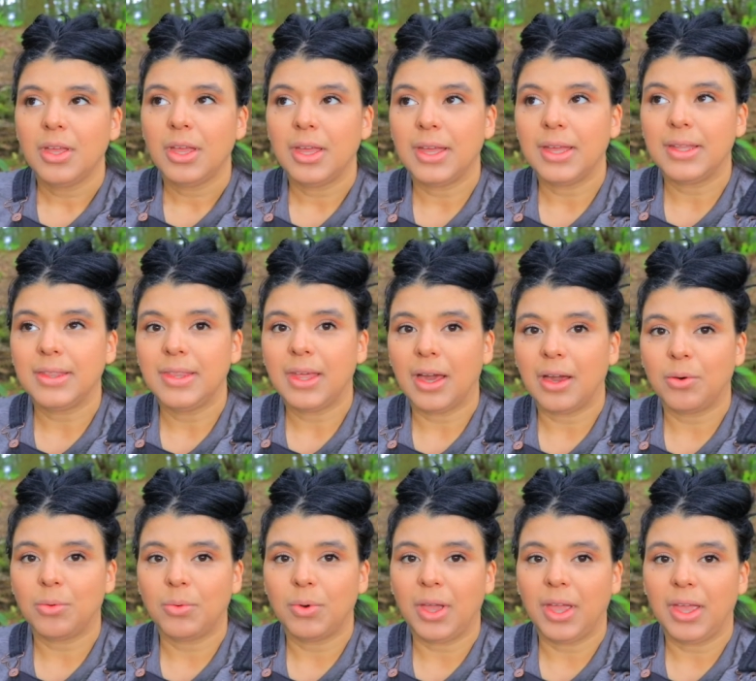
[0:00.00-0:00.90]
and
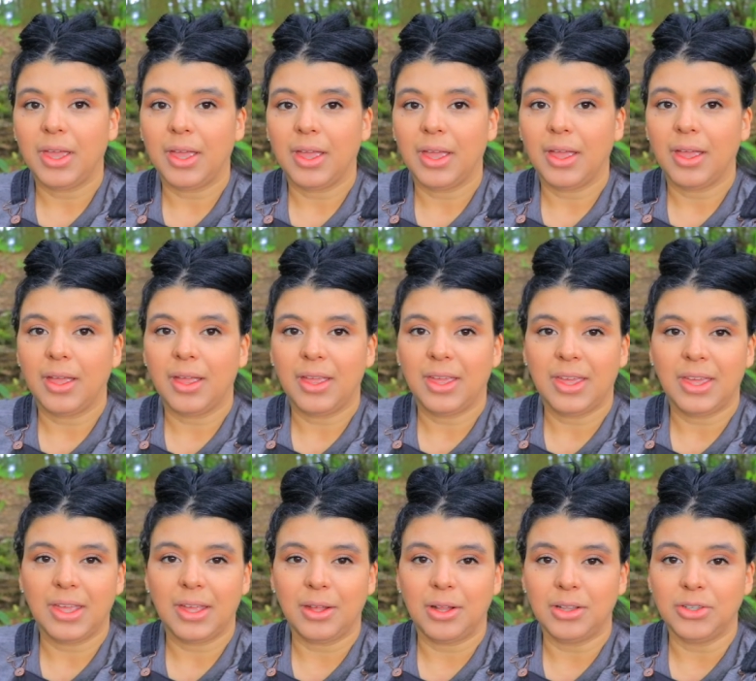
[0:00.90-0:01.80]
that way
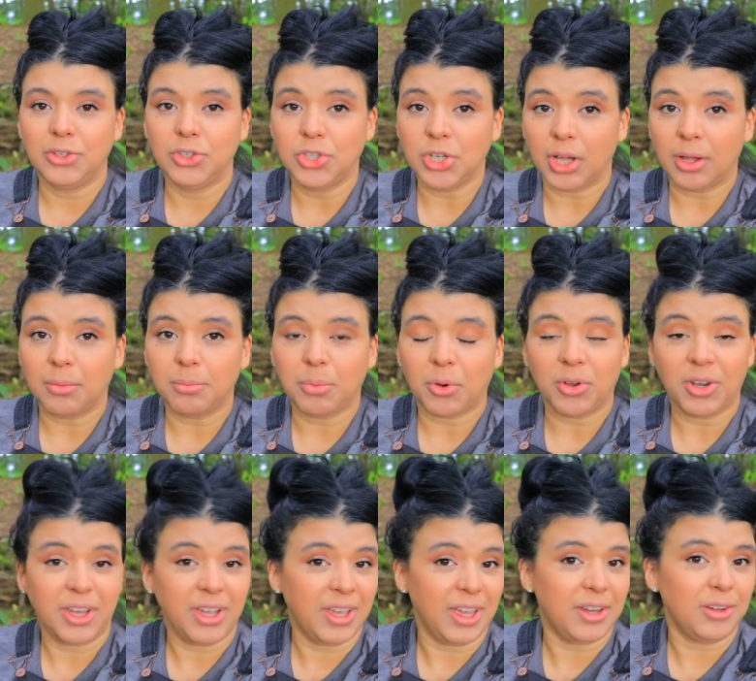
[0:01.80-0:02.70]
he'll jump
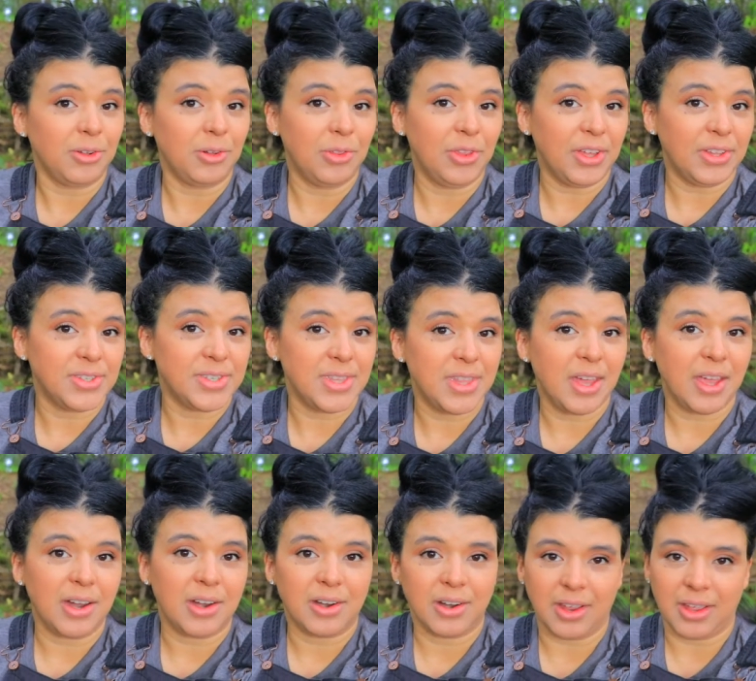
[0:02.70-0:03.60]
on a kennel that's
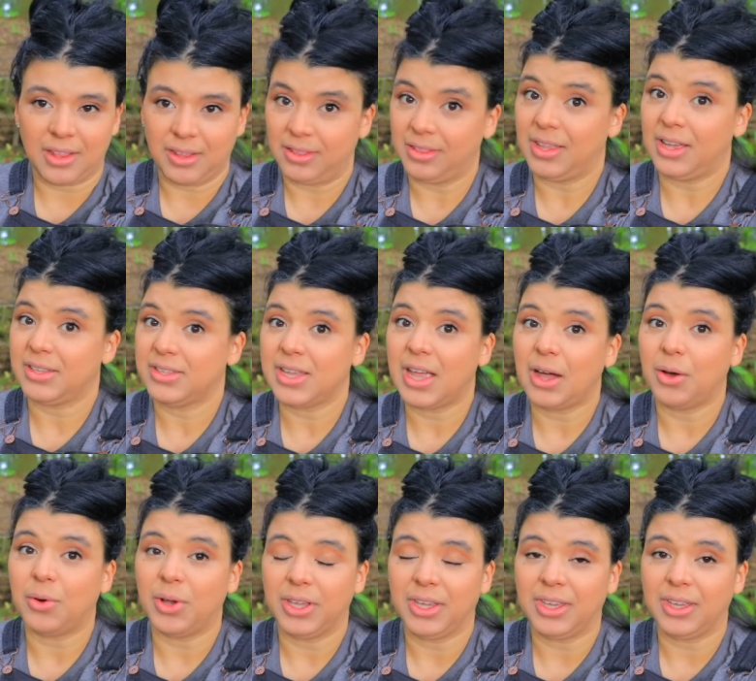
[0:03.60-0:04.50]
there, and that's
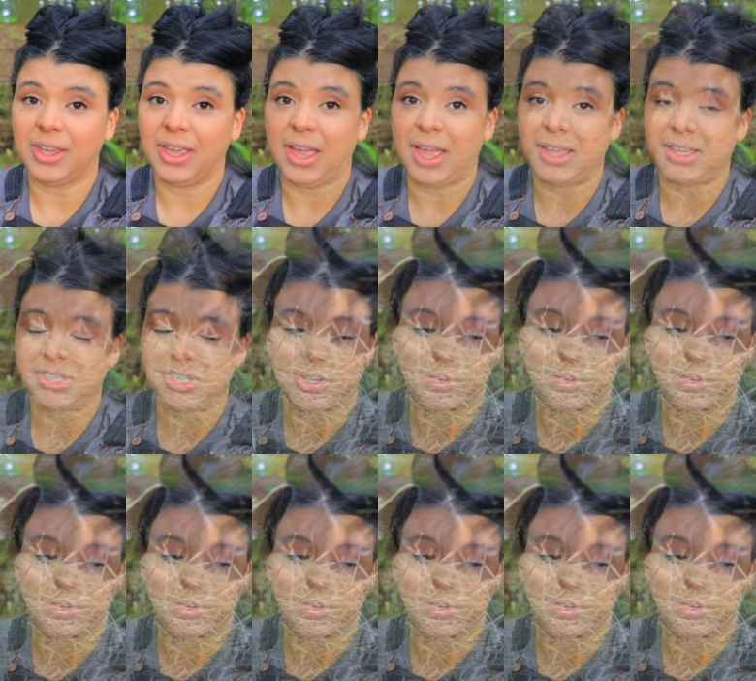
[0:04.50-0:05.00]
how I can catch